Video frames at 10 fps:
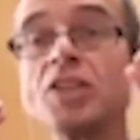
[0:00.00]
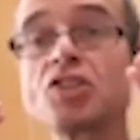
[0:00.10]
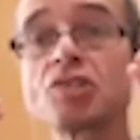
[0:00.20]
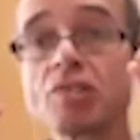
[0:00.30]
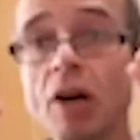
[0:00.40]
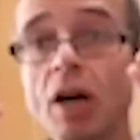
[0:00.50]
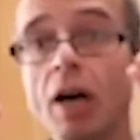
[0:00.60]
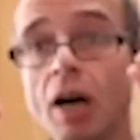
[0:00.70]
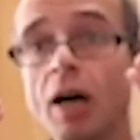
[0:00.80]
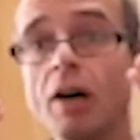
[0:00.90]

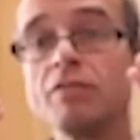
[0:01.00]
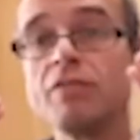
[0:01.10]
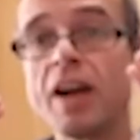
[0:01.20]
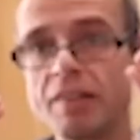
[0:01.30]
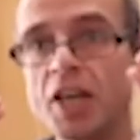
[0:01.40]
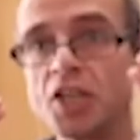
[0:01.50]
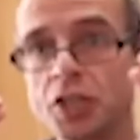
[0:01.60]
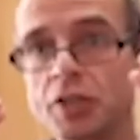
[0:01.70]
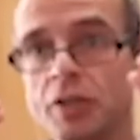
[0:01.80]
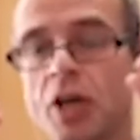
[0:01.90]
intra
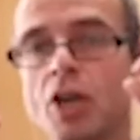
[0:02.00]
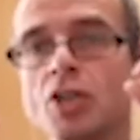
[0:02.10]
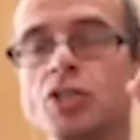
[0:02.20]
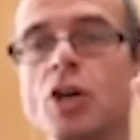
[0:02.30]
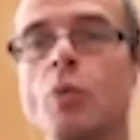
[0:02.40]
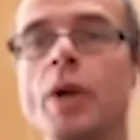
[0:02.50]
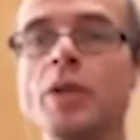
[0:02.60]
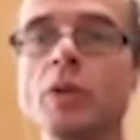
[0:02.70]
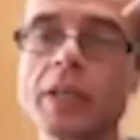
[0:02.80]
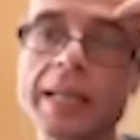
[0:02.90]
variation. So
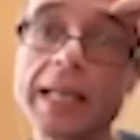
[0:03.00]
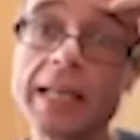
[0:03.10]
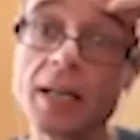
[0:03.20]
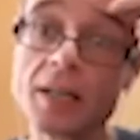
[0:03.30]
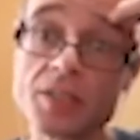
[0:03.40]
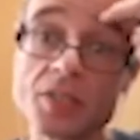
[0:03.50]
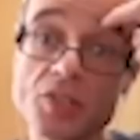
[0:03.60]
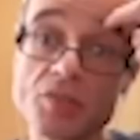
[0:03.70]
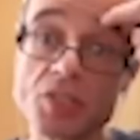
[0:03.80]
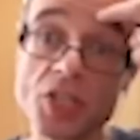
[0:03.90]
when you look at
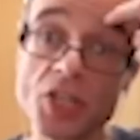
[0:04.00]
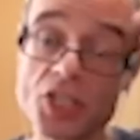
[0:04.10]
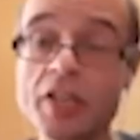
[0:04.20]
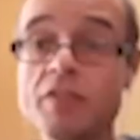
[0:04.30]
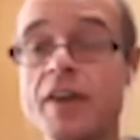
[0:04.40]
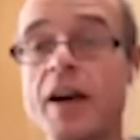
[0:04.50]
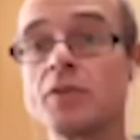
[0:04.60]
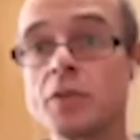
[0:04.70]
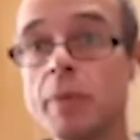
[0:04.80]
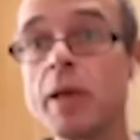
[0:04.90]
Kiliaridis's research, he
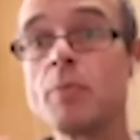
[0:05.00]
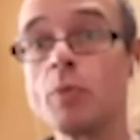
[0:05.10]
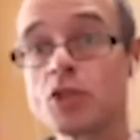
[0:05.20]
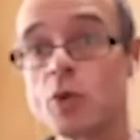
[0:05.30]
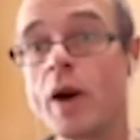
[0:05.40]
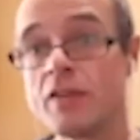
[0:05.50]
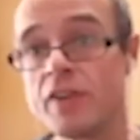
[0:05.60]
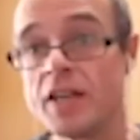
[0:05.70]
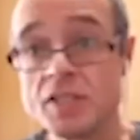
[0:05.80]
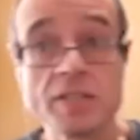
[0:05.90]
found that people with square
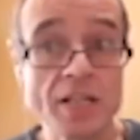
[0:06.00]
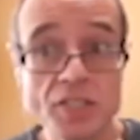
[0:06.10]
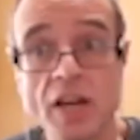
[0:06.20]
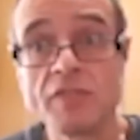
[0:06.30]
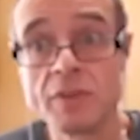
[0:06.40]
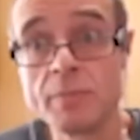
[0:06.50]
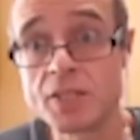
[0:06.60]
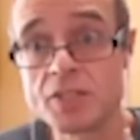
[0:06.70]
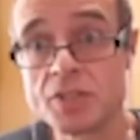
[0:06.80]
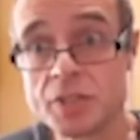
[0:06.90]
faces had tougher
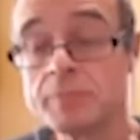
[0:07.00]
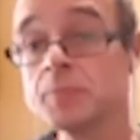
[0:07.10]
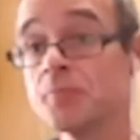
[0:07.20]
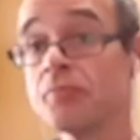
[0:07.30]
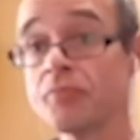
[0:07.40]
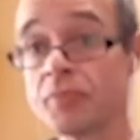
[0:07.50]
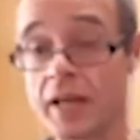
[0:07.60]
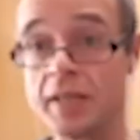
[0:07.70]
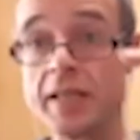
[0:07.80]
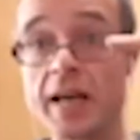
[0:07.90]
muscles
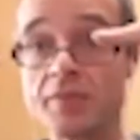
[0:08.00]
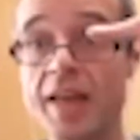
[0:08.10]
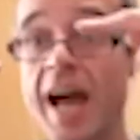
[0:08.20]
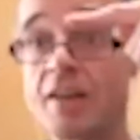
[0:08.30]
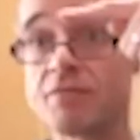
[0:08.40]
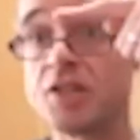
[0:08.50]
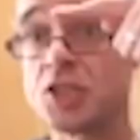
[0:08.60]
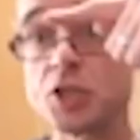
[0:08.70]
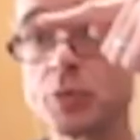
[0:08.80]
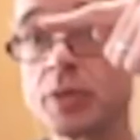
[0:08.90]
and he had the
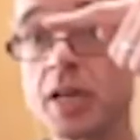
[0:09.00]
averages were